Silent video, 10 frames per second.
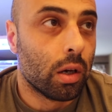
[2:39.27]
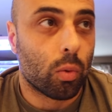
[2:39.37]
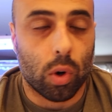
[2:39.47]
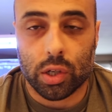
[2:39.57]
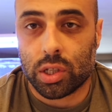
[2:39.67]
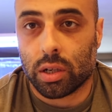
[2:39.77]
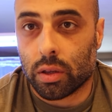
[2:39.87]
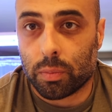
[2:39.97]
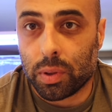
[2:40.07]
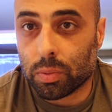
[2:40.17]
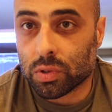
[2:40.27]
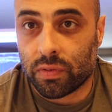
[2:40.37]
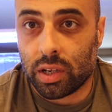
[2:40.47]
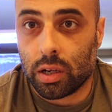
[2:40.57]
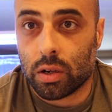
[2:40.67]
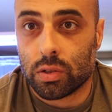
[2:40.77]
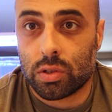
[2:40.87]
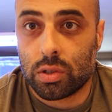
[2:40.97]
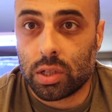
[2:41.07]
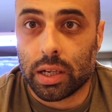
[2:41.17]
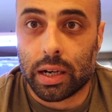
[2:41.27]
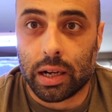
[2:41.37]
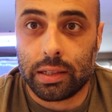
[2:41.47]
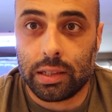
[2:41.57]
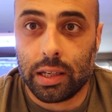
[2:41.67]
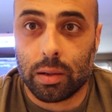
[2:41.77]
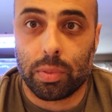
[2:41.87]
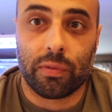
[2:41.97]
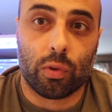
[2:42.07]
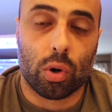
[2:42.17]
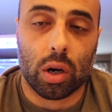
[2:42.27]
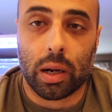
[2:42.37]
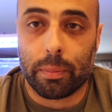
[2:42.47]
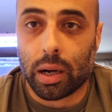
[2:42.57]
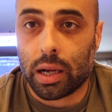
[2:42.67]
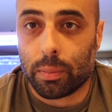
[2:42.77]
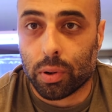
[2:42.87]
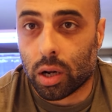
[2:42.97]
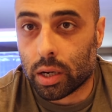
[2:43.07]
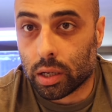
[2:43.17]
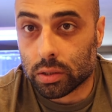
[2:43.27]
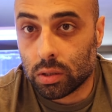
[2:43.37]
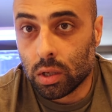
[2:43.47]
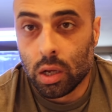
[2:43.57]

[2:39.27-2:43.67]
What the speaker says: watching other people's videos to get an idea before I buy a product.